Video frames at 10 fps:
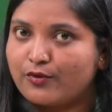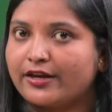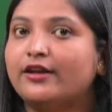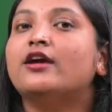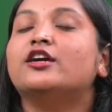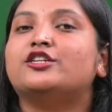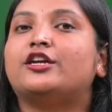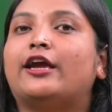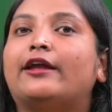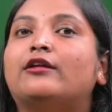She can
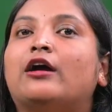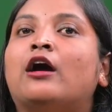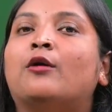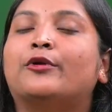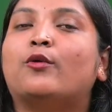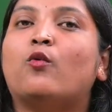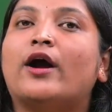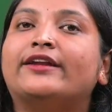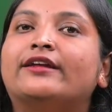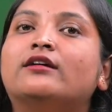provide
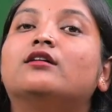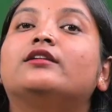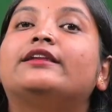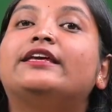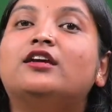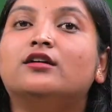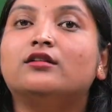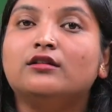a legal